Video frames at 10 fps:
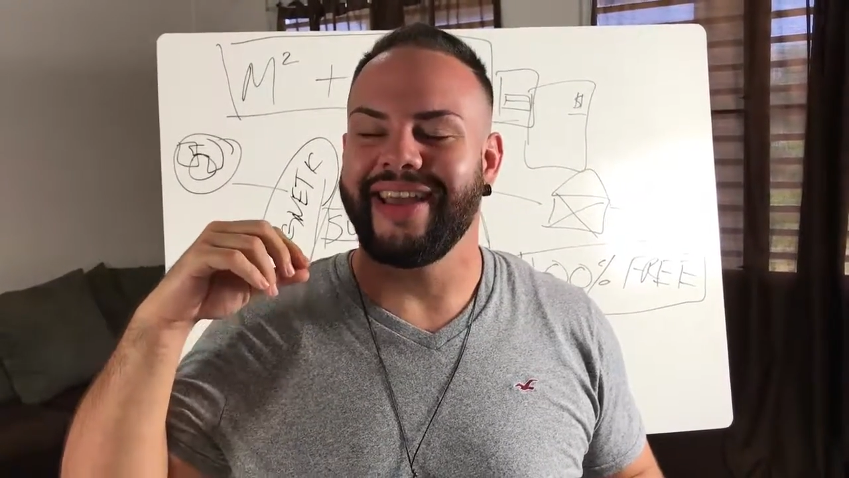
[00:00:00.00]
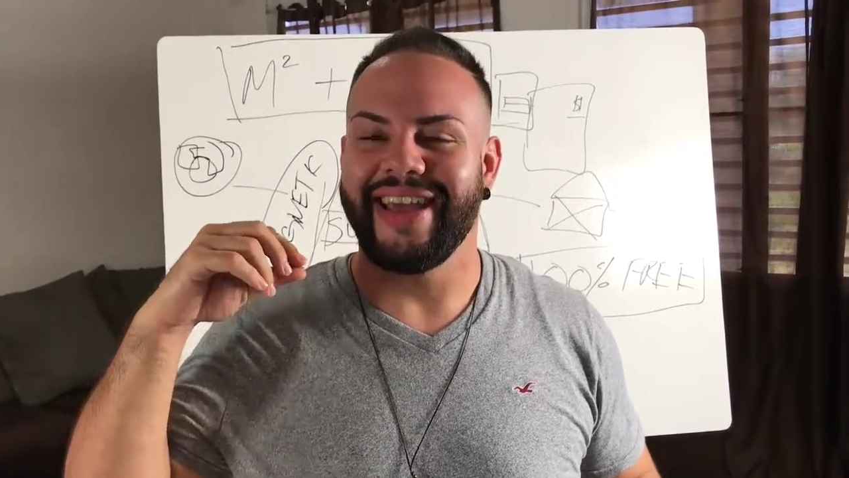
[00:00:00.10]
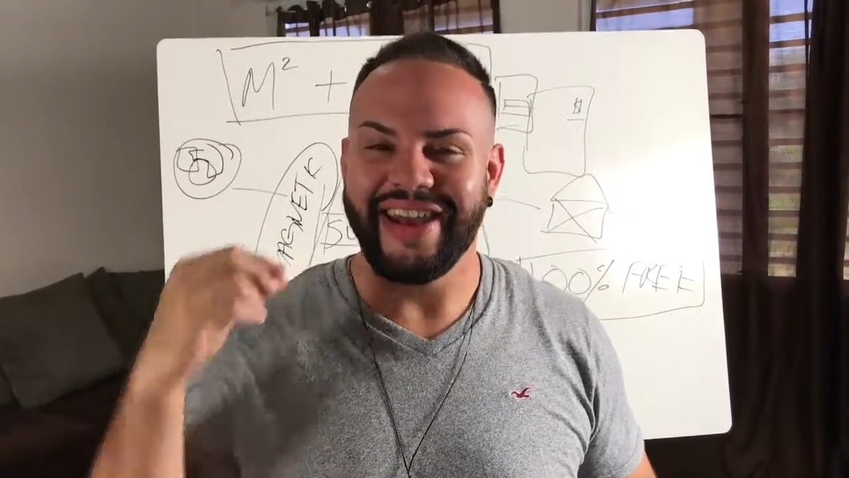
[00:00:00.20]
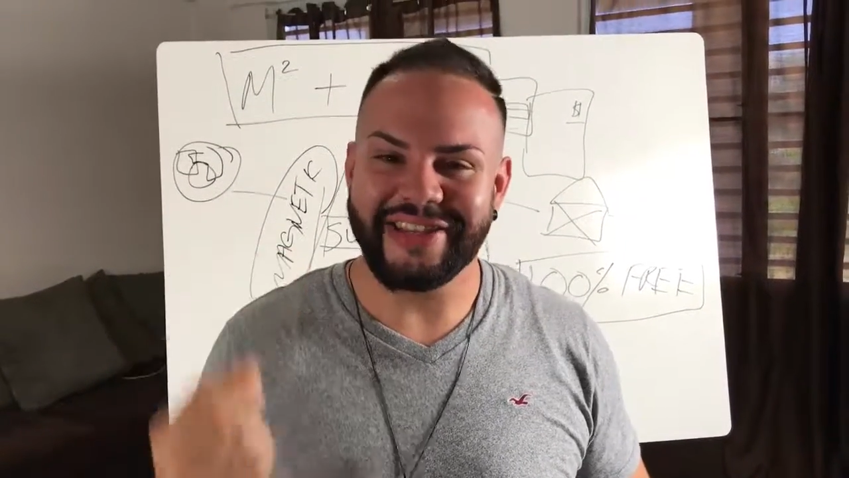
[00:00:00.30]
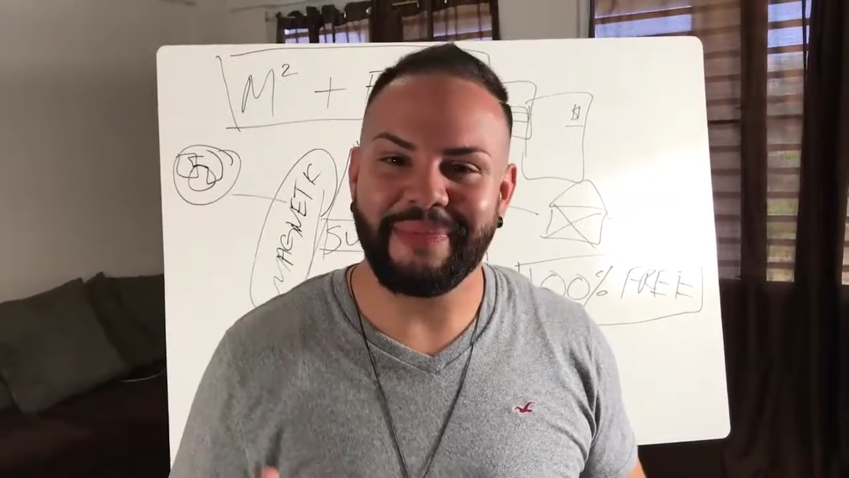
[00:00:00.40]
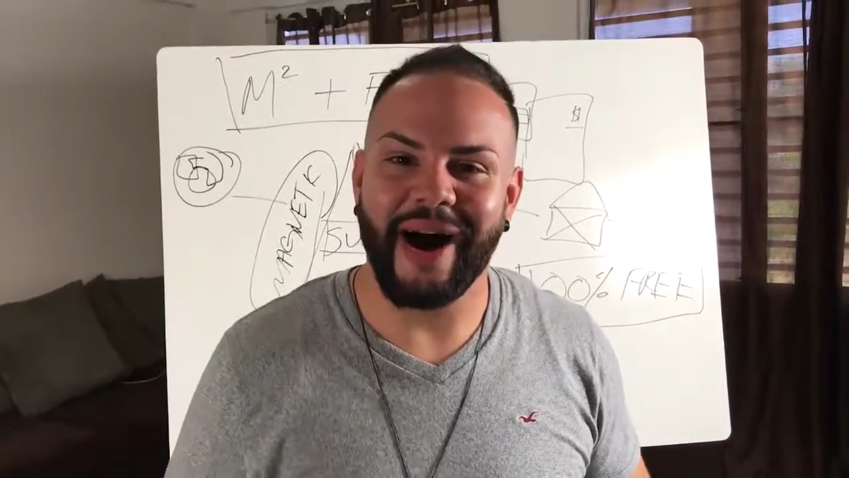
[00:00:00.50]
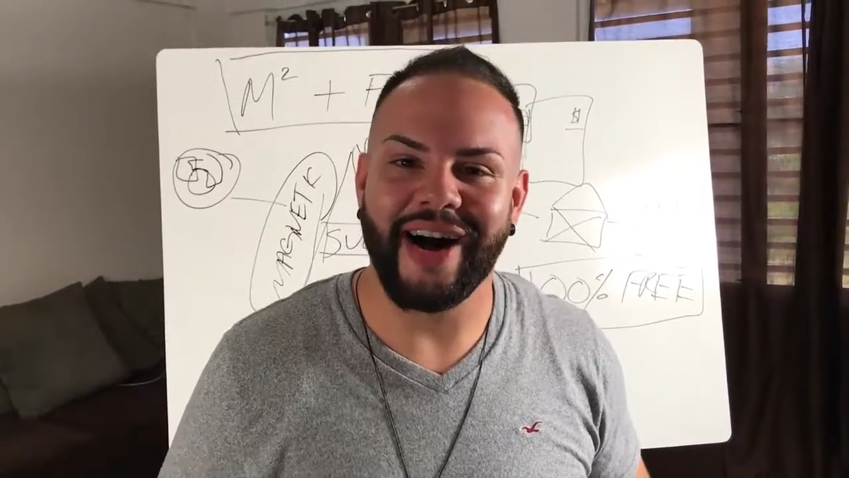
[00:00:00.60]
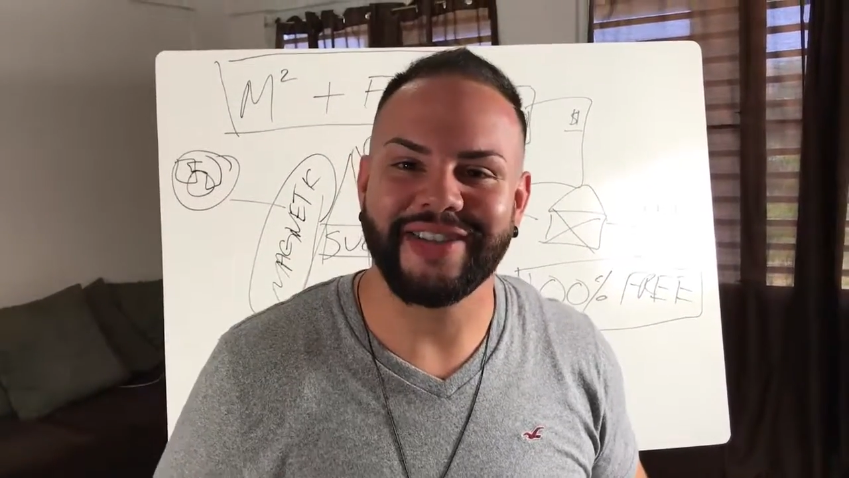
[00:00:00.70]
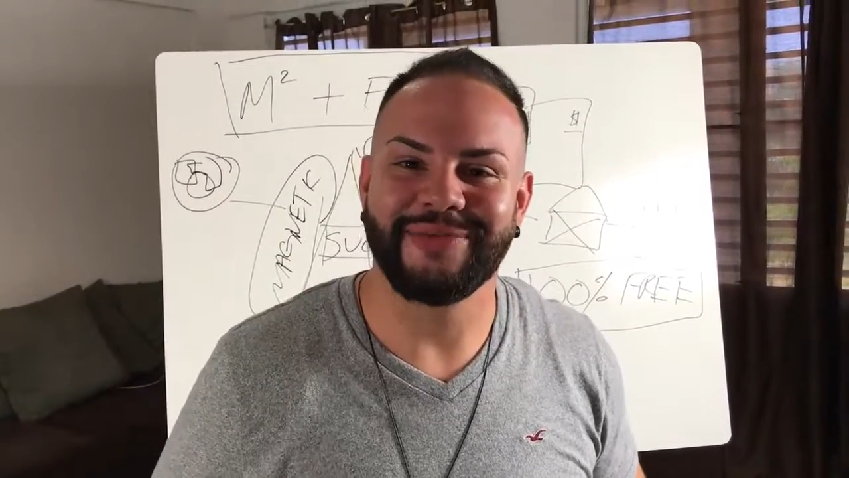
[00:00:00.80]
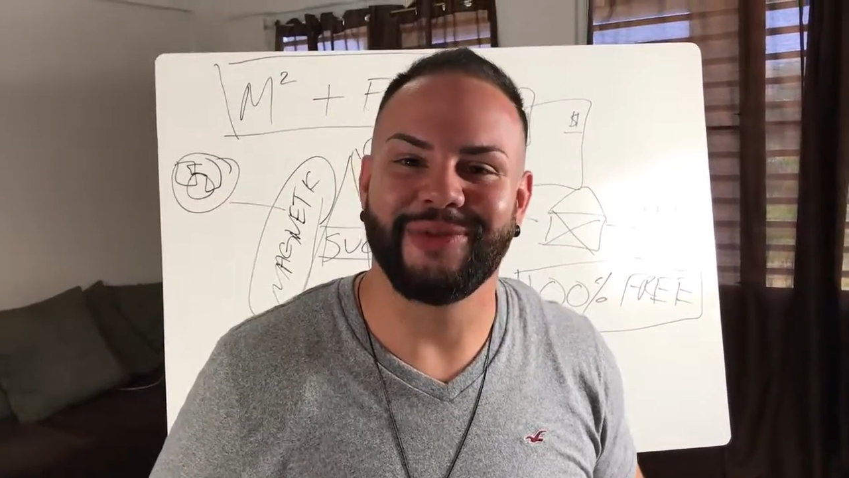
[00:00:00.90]
it is
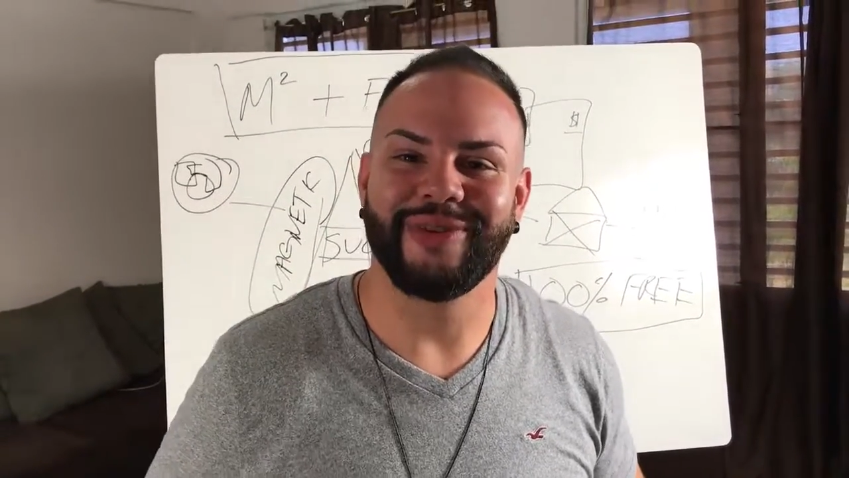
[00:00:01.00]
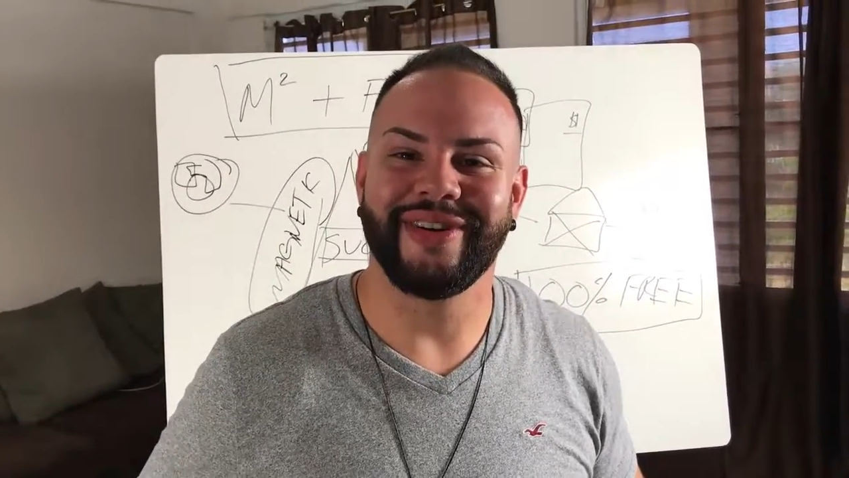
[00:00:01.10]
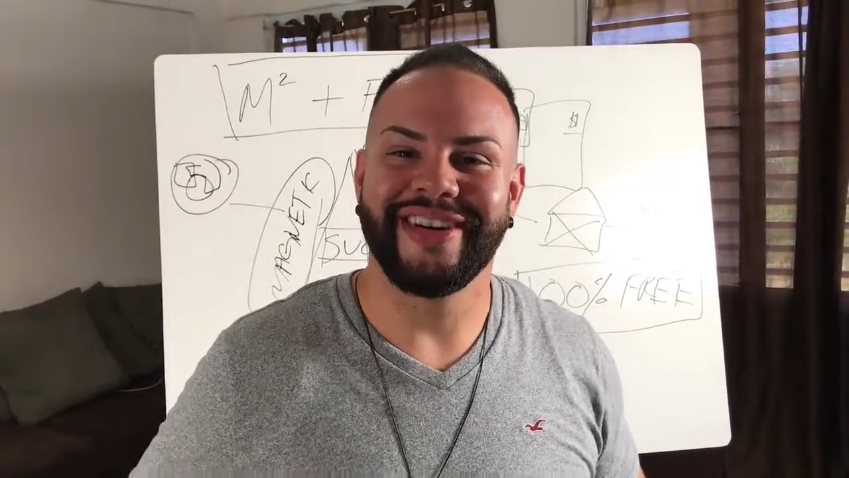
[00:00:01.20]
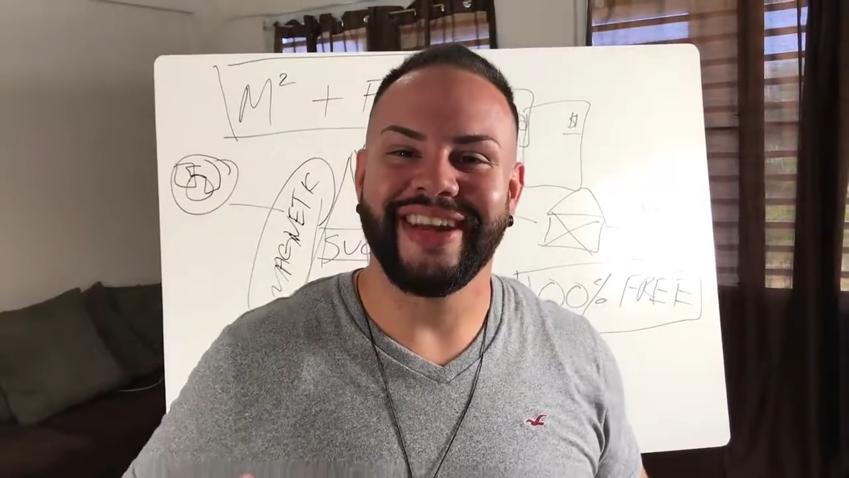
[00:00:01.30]
possible.